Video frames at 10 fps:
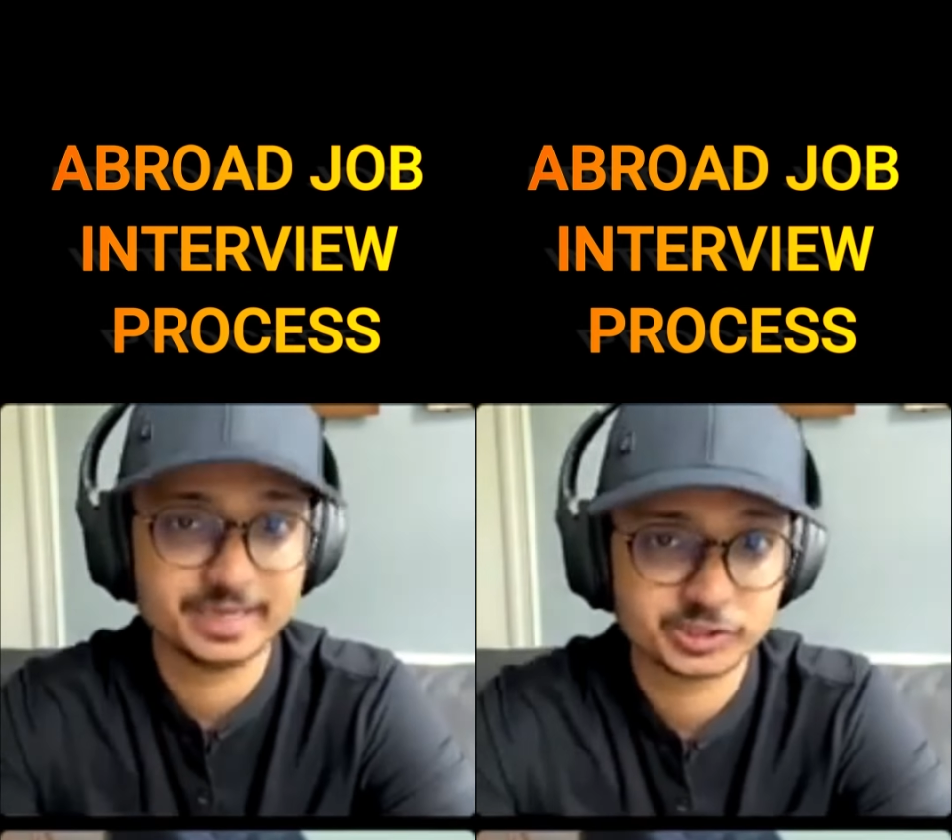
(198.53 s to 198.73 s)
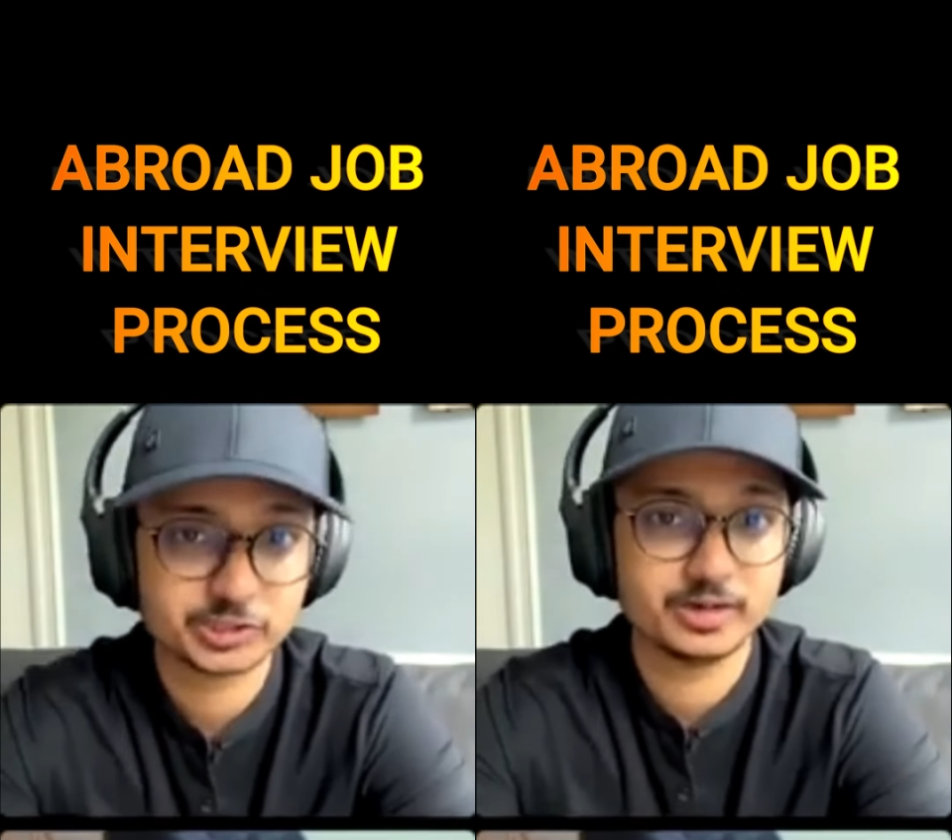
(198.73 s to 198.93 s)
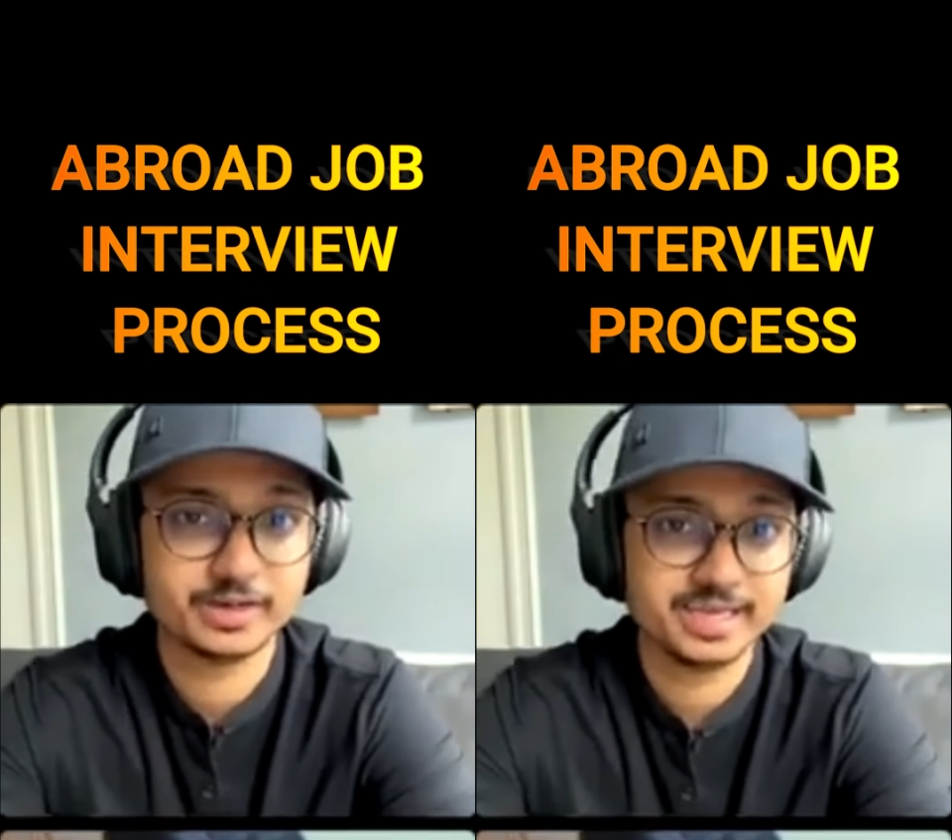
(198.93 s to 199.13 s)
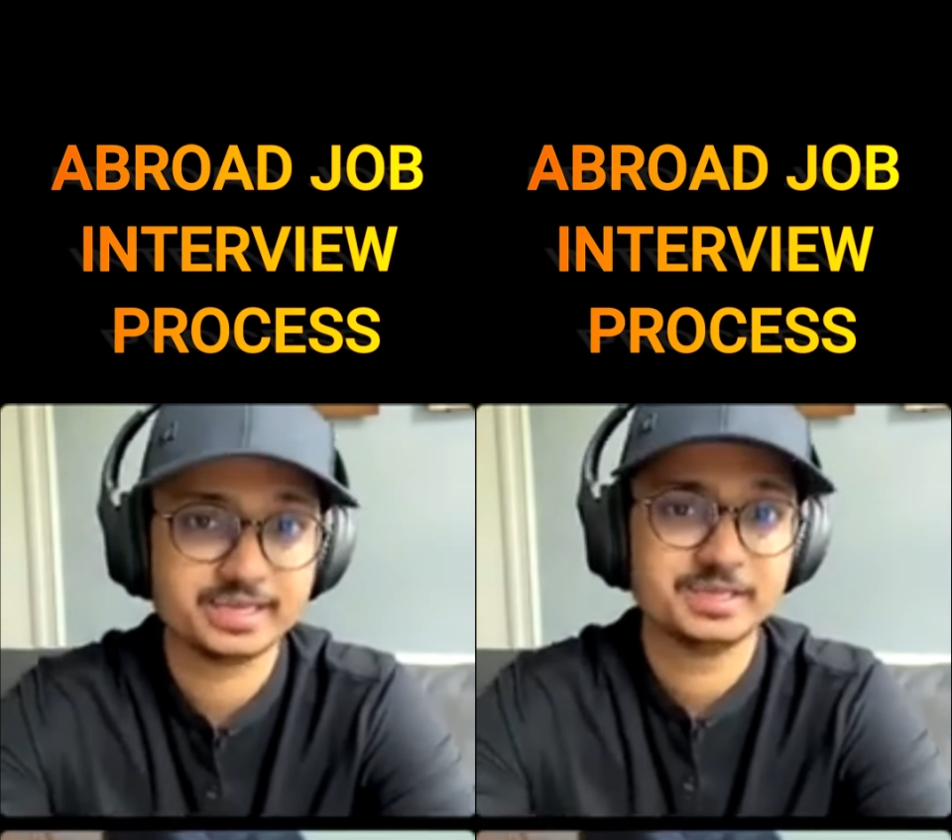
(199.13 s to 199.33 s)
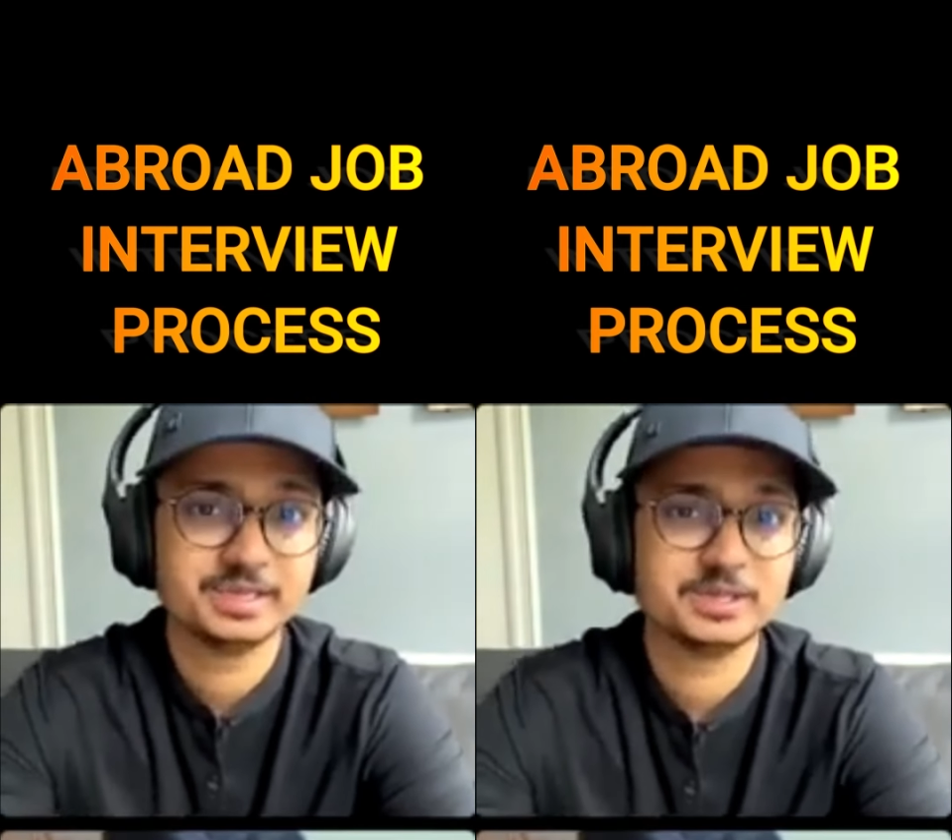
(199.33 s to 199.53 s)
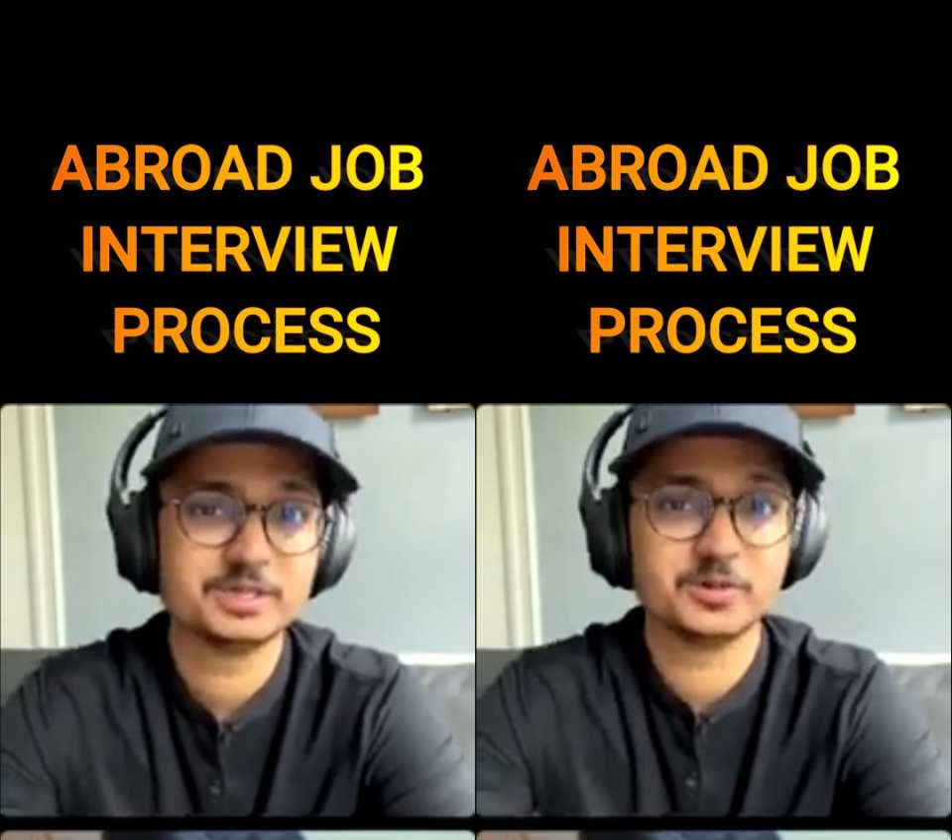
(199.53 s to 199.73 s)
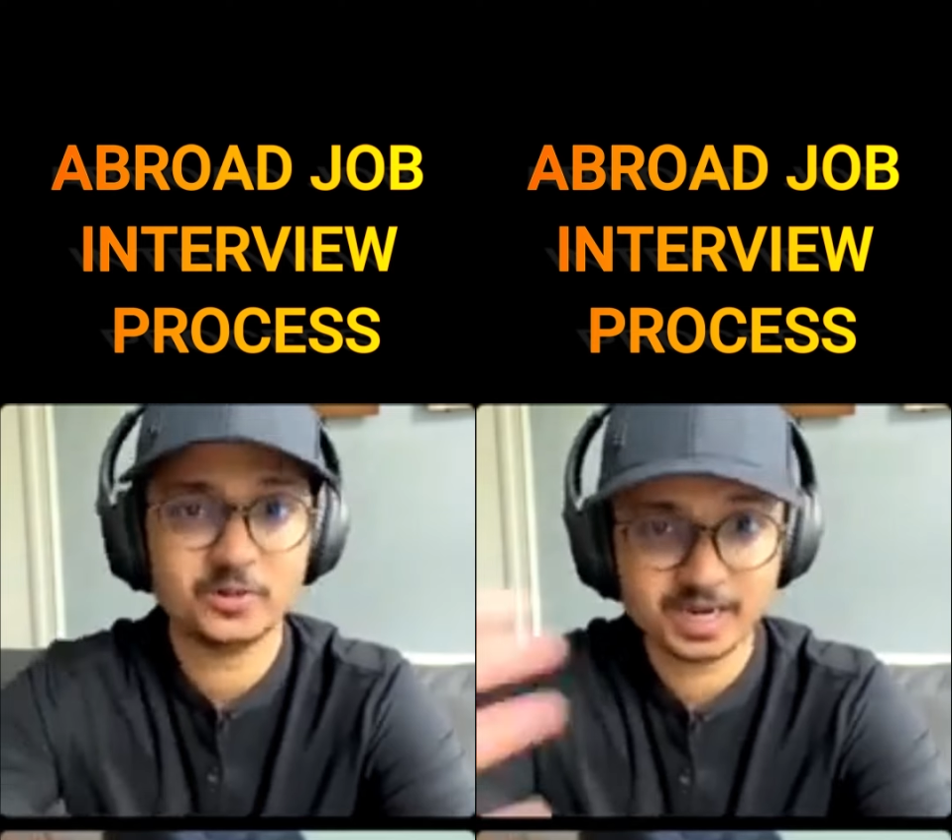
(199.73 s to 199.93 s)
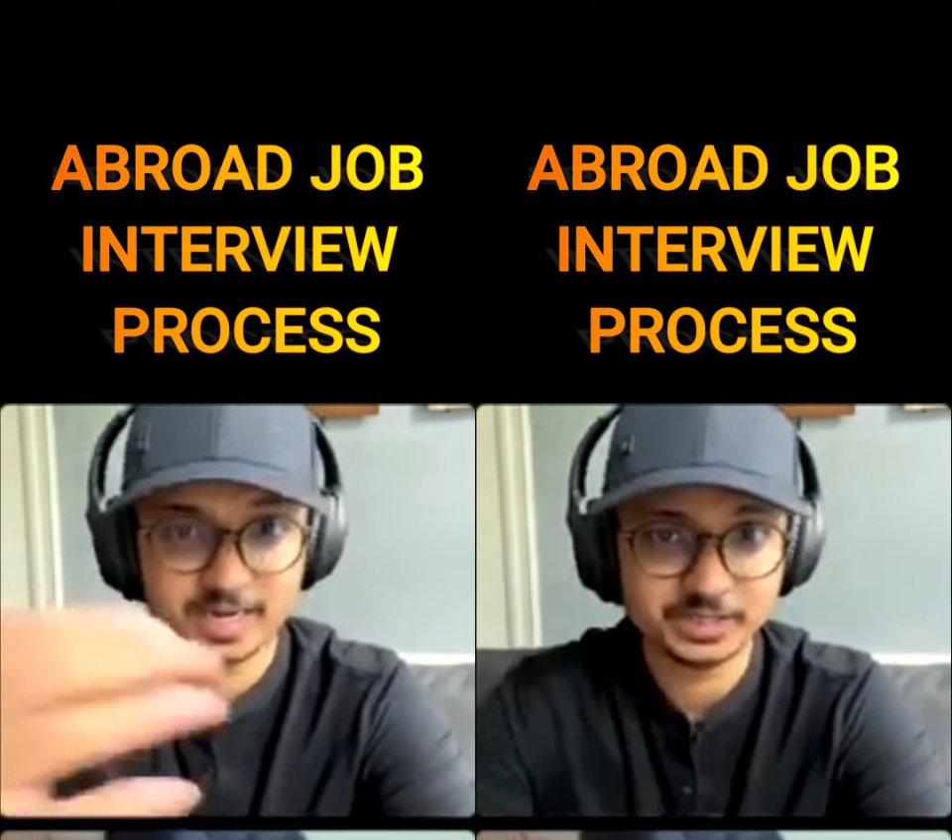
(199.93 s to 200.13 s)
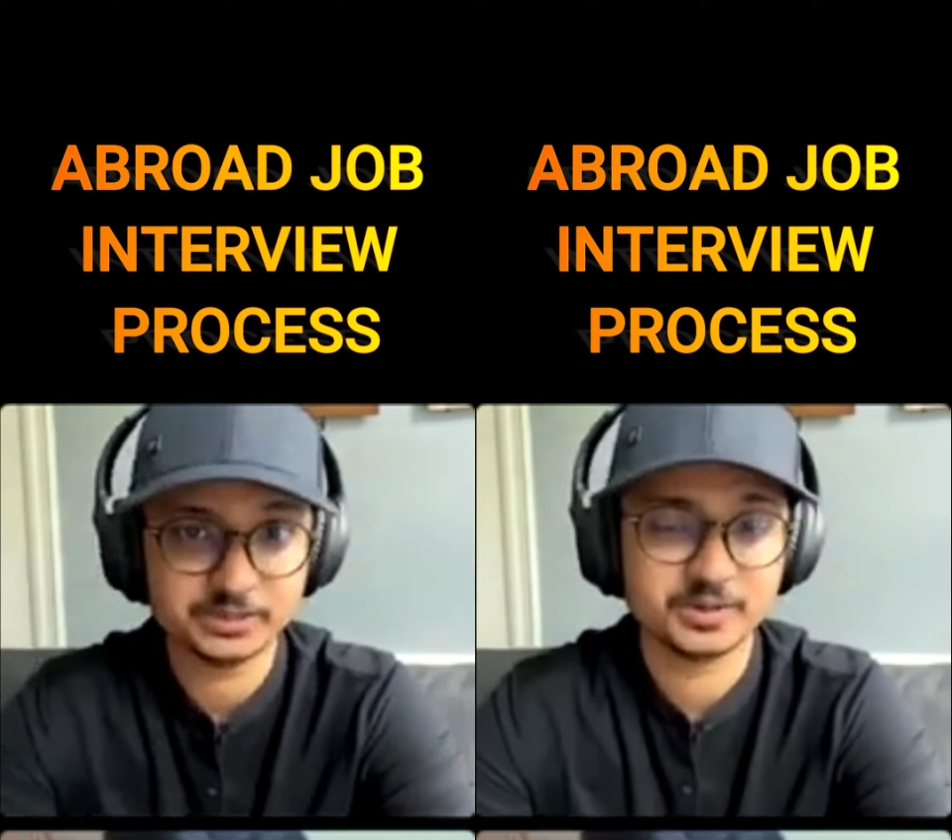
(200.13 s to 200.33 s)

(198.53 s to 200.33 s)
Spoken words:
extra day to go ahead and,